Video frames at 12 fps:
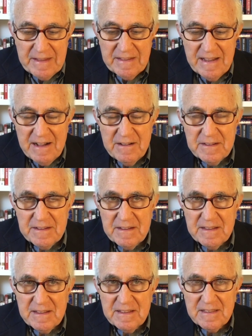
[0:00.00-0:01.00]
Now,
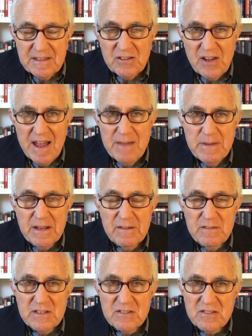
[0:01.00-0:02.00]
the timing
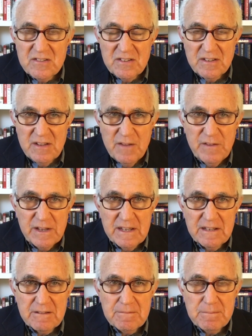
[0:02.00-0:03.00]
of this is
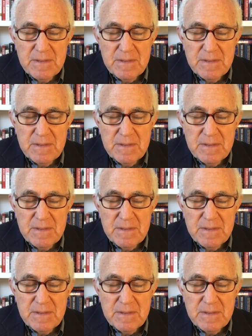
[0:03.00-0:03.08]
significant